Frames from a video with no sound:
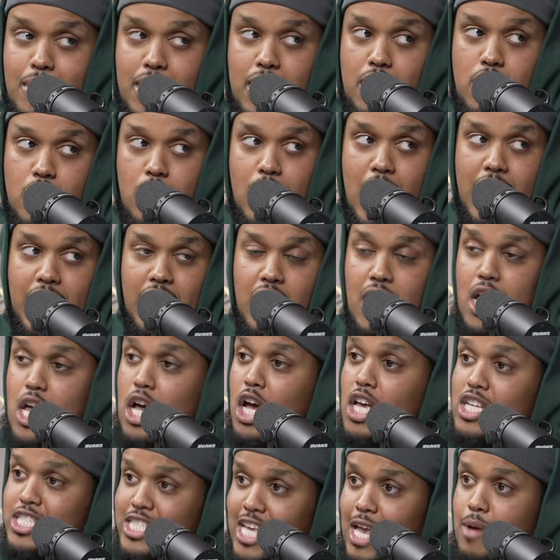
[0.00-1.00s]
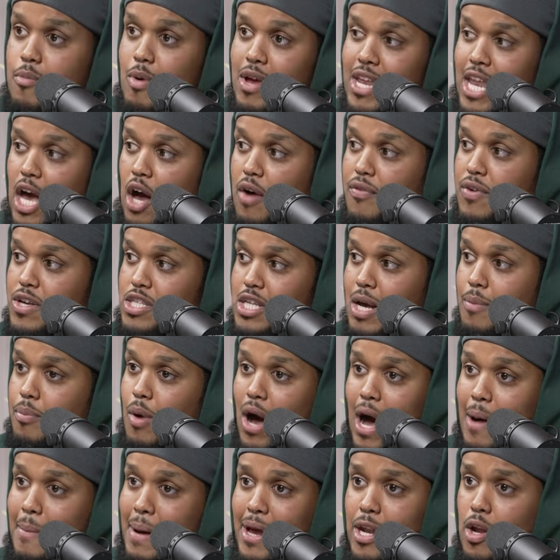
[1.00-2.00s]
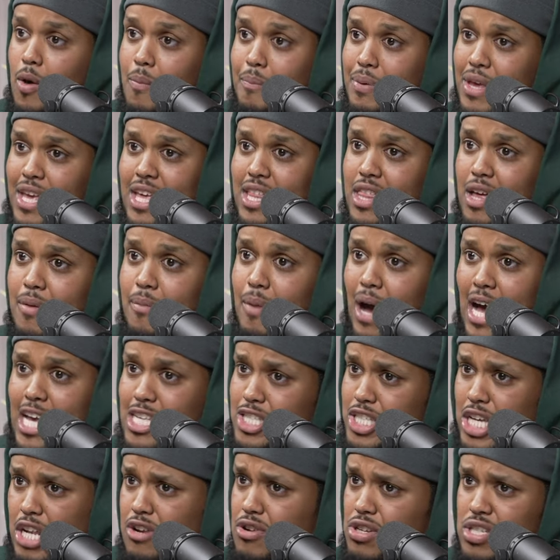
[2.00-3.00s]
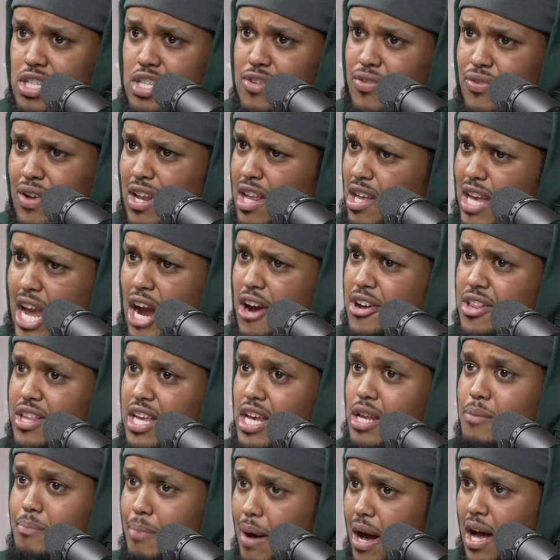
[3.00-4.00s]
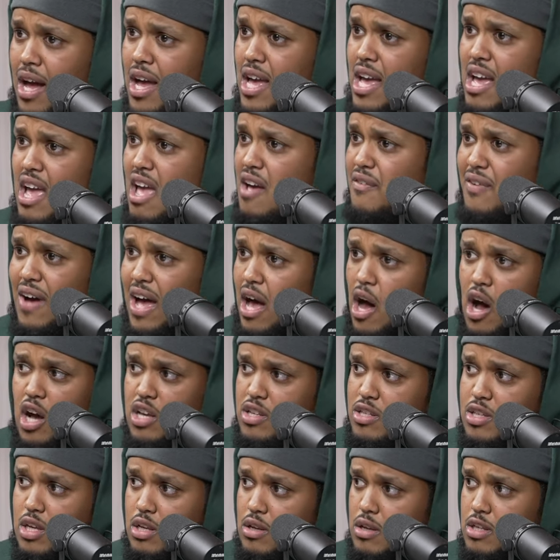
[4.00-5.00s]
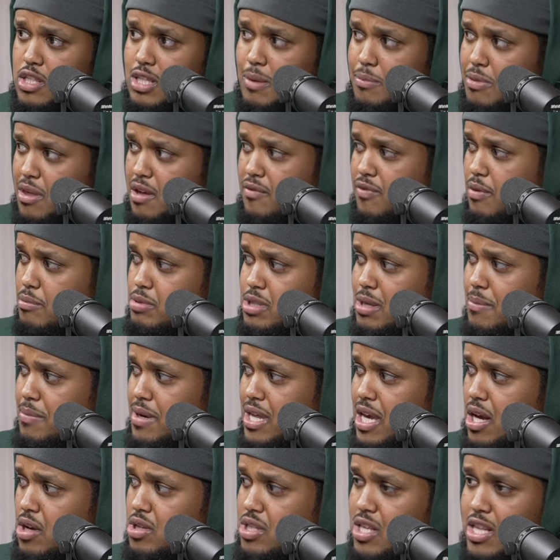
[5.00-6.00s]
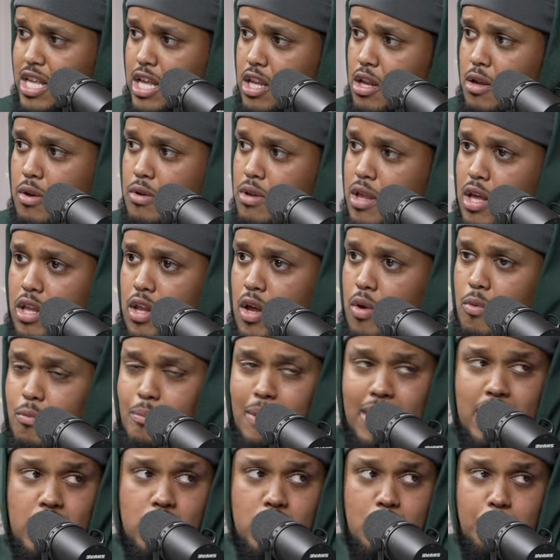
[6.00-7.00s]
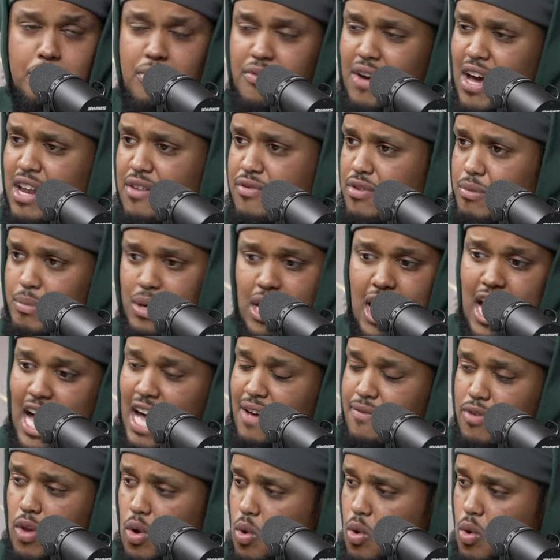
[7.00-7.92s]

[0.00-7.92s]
me. You get it? Because same way now, for example, I might not be as generous as Philly, guaranteed. But if I ask something from somebody else and they don't manage to provide it for me, I have